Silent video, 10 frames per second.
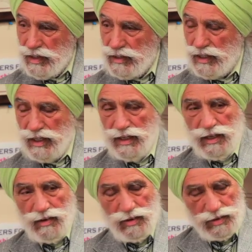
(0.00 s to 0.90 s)
And then I
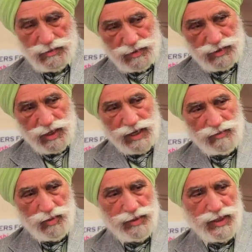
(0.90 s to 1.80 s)
read all Chai
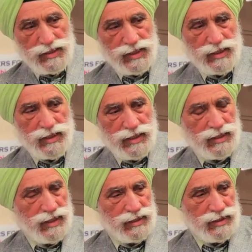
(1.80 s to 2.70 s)
movies, Hansi Kirani
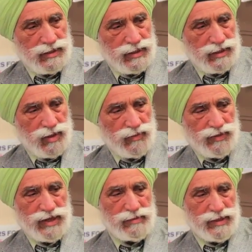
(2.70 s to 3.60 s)
and all that thing, how
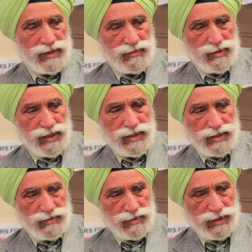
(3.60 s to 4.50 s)
fragmented we
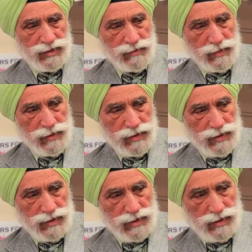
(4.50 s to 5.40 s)
Indians were.
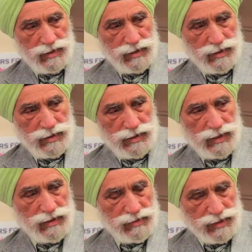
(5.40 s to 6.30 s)

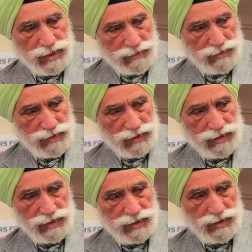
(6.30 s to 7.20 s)
India was never
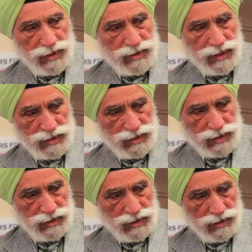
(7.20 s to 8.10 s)
in, in the sense
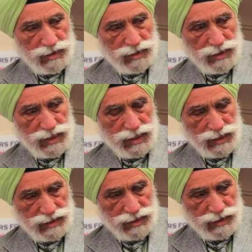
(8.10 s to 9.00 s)
uh, a
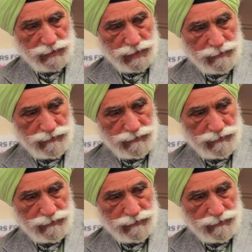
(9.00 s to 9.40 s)
country.